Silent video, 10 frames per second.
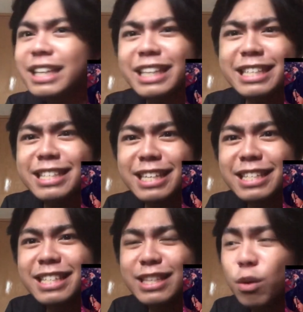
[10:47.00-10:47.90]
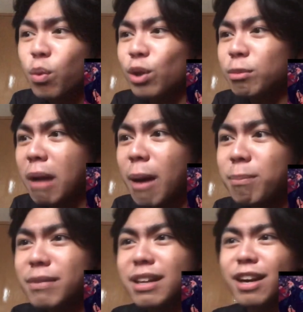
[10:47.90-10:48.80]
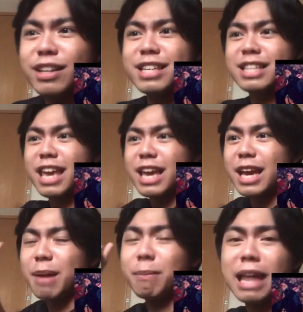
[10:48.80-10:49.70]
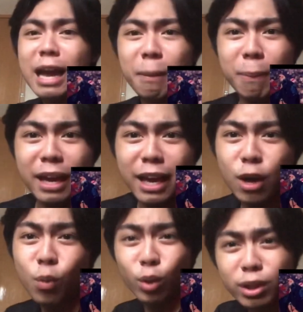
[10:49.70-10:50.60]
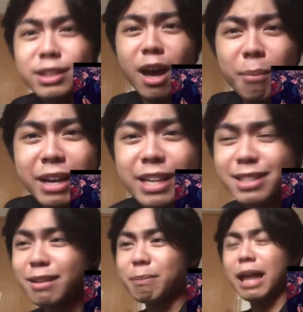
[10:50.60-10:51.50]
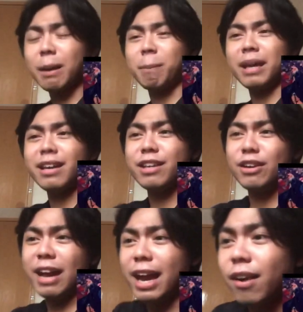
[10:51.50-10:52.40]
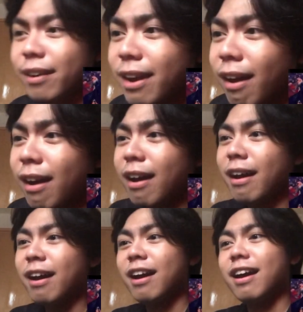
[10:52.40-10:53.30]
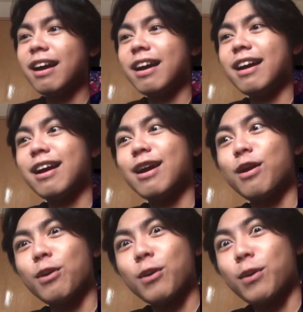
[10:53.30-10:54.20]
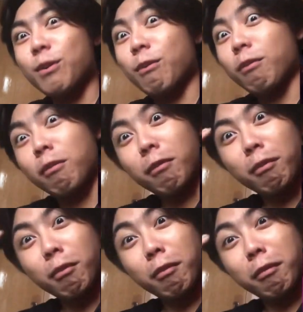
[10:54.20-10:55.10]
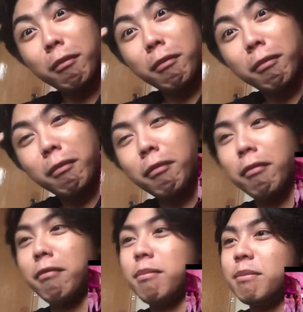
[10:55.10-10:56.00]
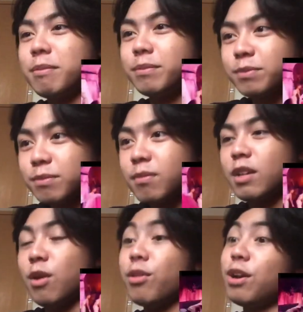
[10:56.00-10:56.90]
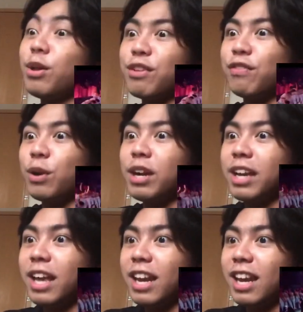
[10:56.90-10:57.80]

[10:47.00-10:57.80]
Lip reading: Is this the world map? Are they saying Blackpink world domination? Blackpink in your area? Oh, they're on the floor again.